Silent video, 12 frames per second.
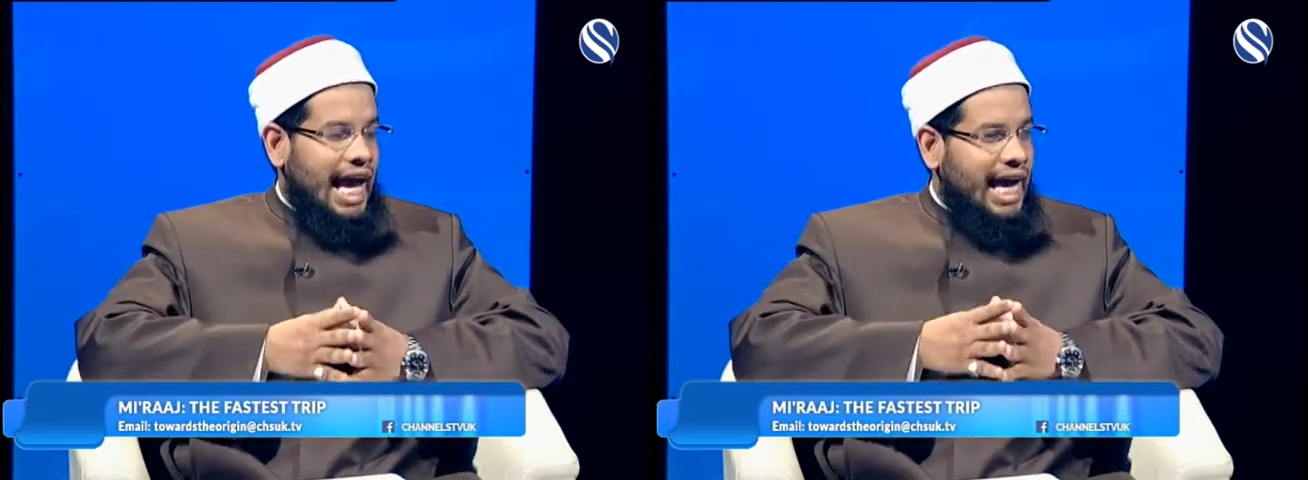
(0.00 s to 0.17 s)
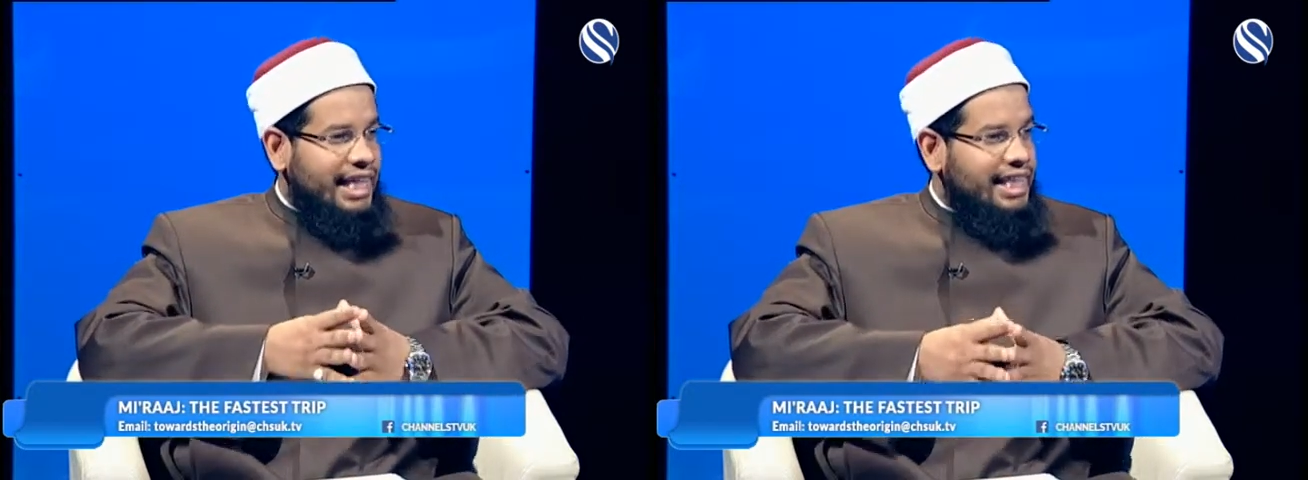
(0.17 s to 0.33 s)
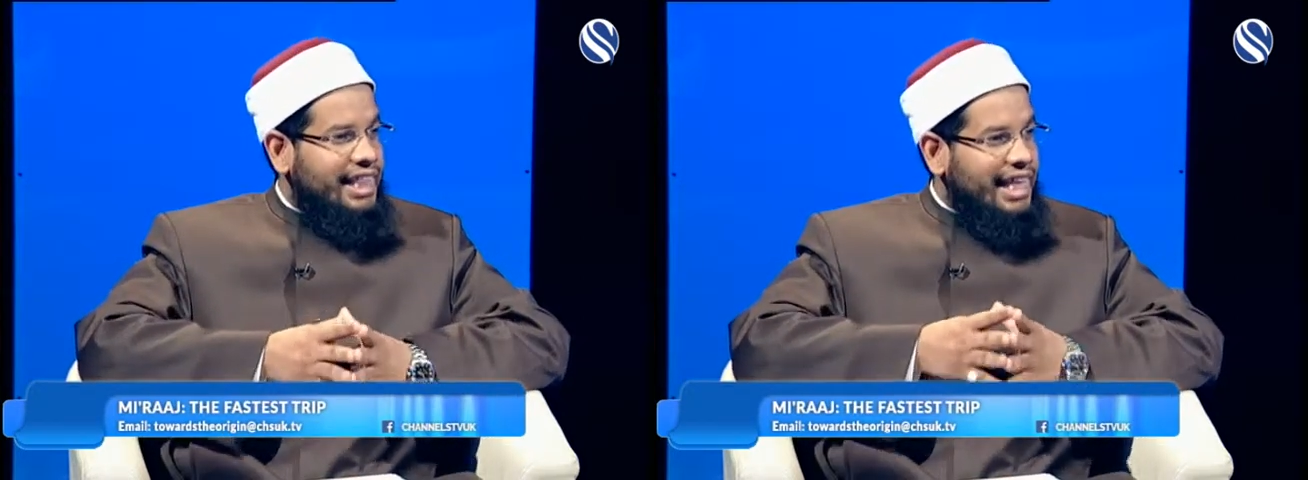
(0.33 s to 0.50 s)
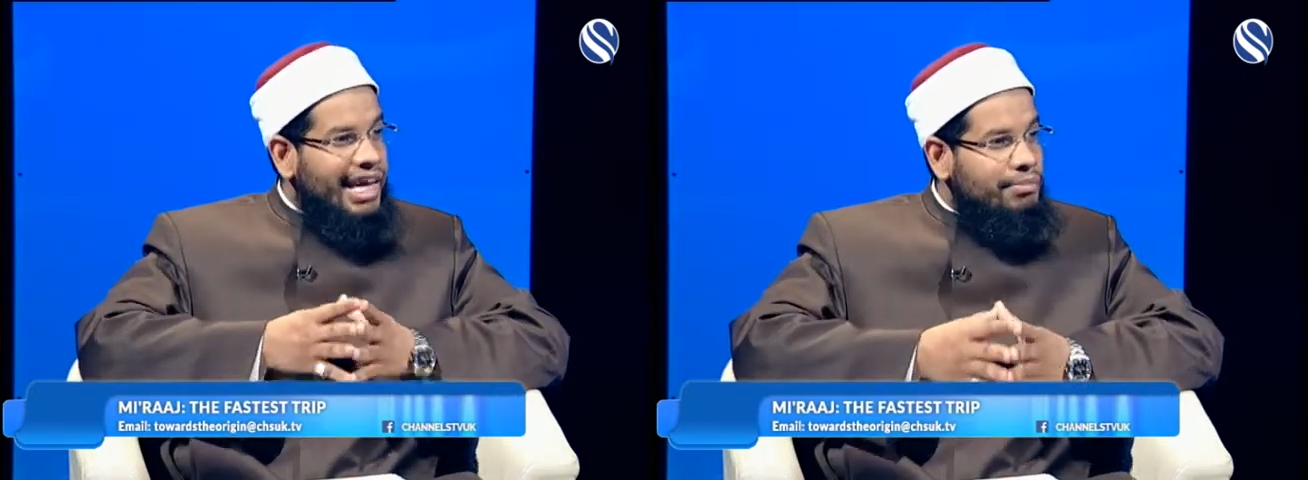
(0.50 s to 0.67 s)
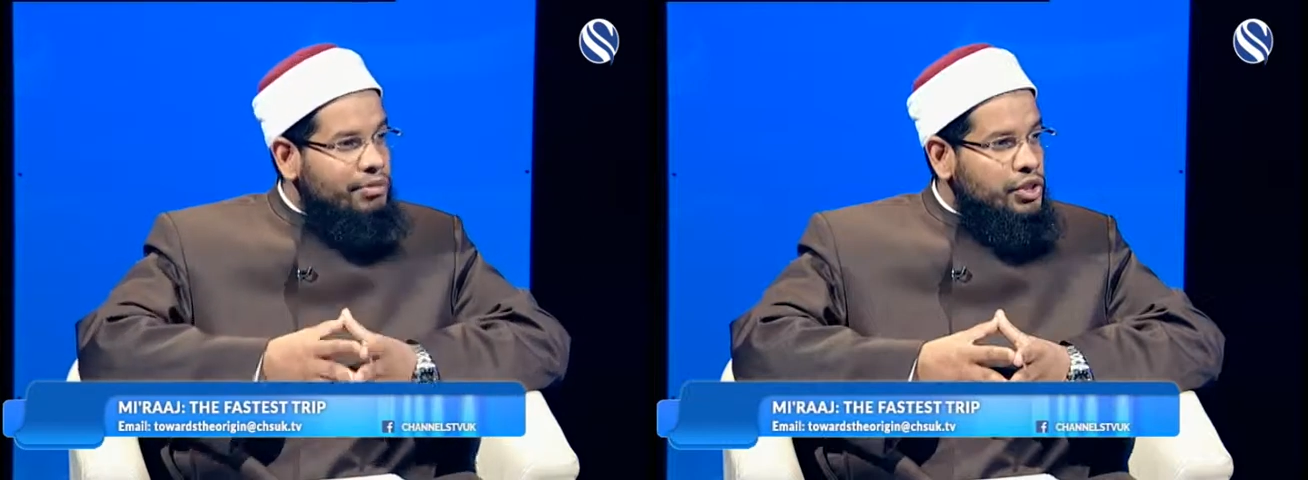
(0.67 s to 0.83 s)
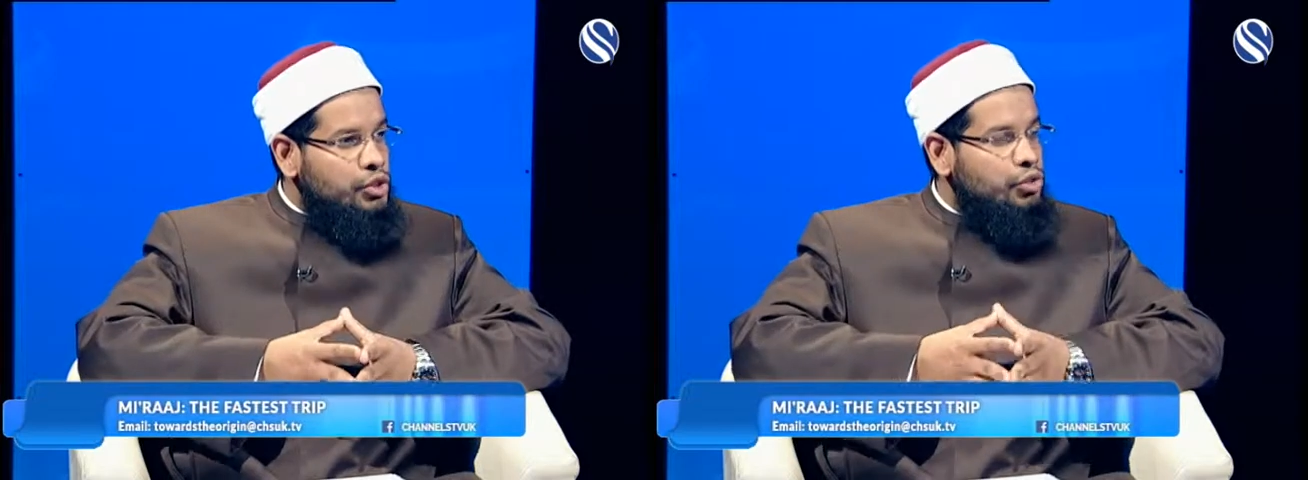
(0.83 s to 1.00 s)
hadith can
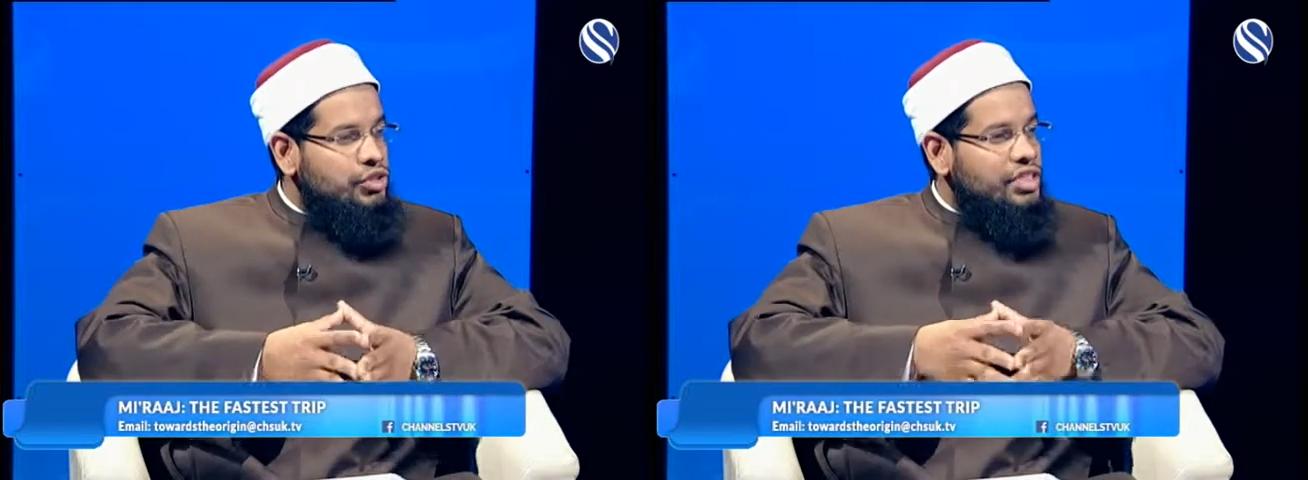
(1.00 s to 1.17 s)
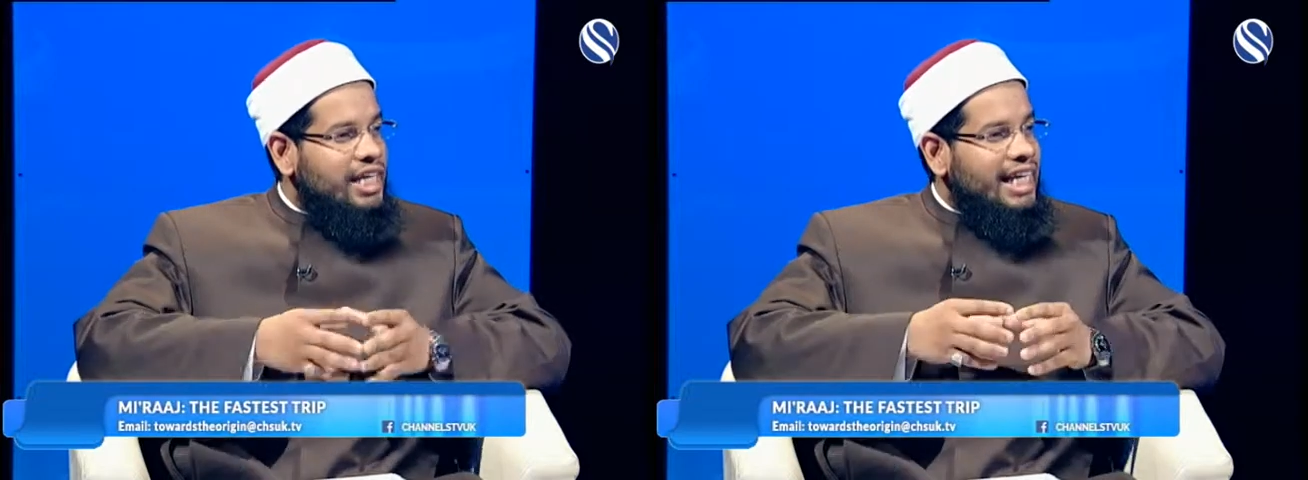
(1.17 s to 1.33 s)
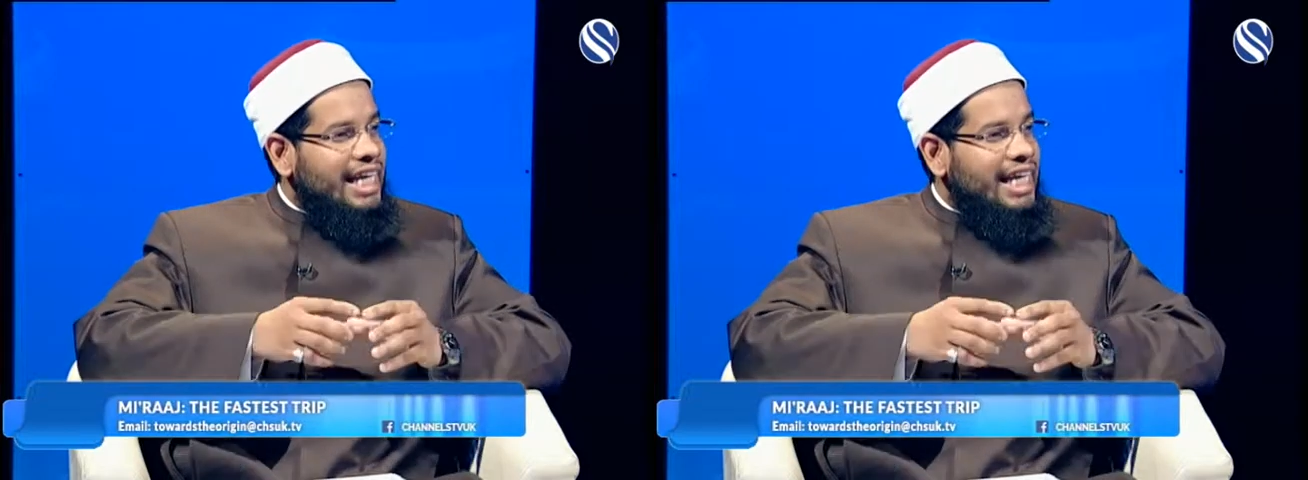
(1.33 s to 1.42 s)
be used